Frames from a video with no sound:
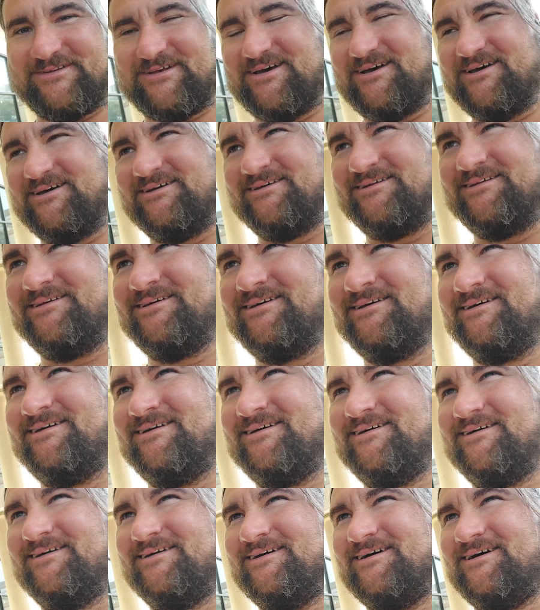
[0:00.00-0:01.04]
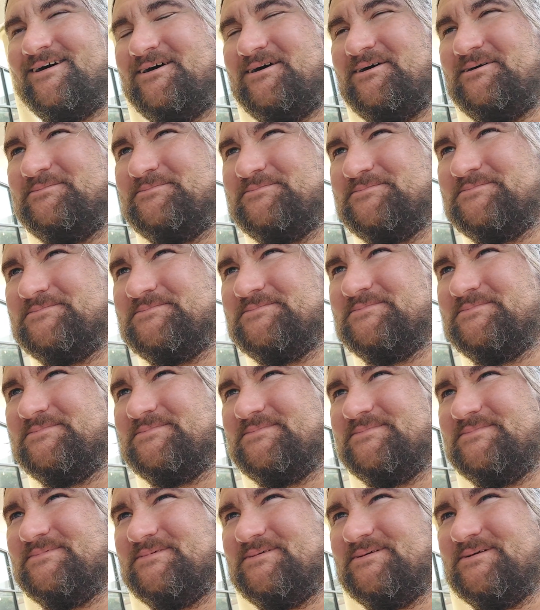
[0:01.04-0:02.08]
sign, um,
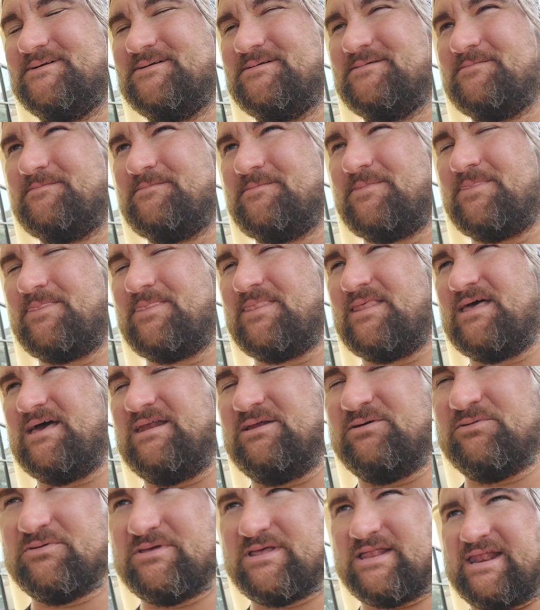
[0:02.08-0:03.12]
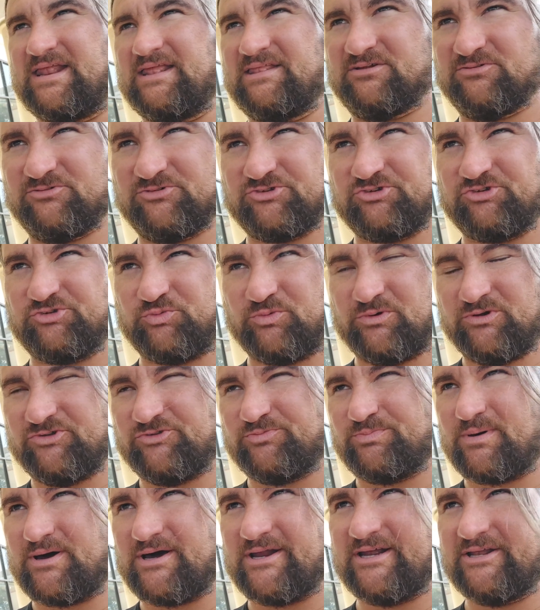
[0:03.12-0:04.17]
and, uh, and there was this one
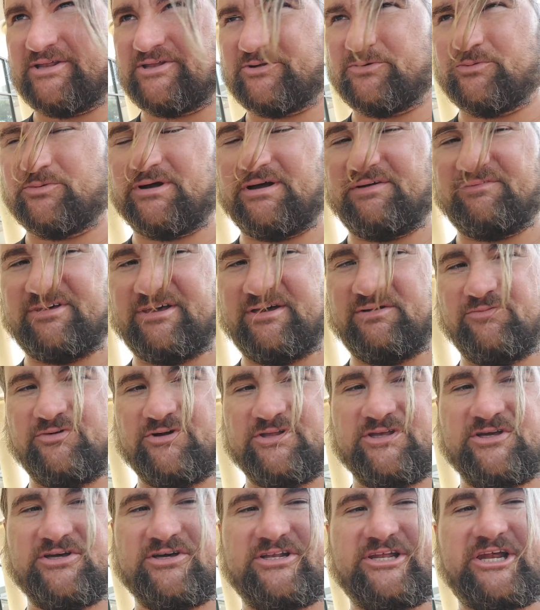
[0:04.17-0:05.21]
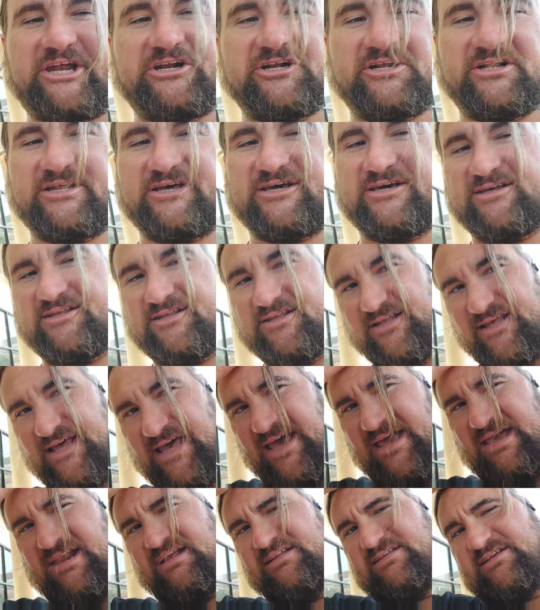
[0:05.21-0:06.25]
spot I know where I've got really good internet,
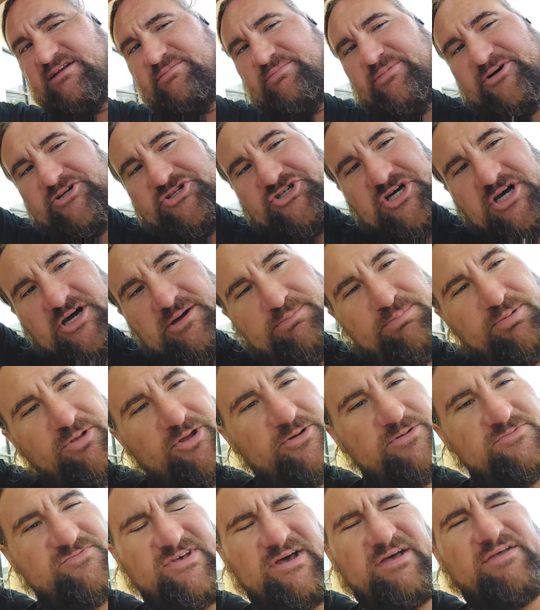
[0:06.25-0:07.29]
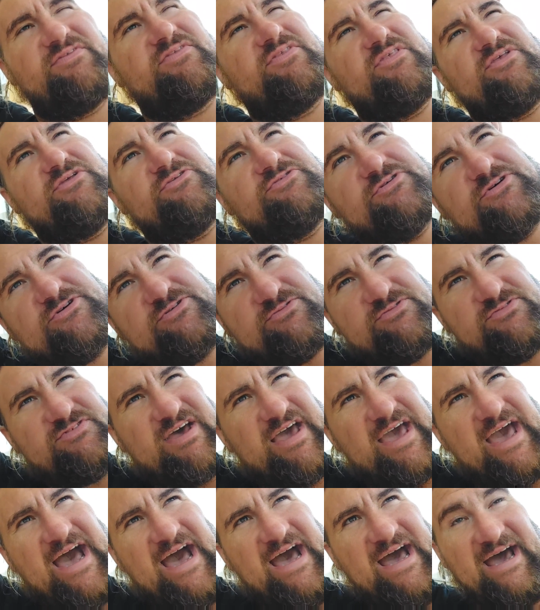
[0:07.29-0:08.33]
and I did a bunch of uploads uh, the, the,
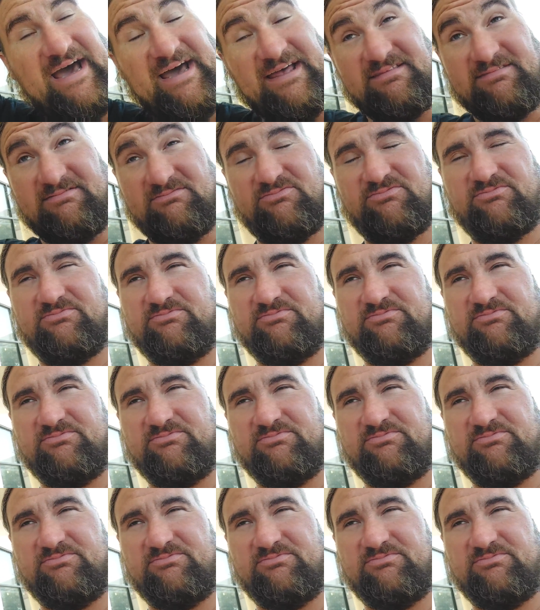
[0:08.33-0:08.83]
day I had.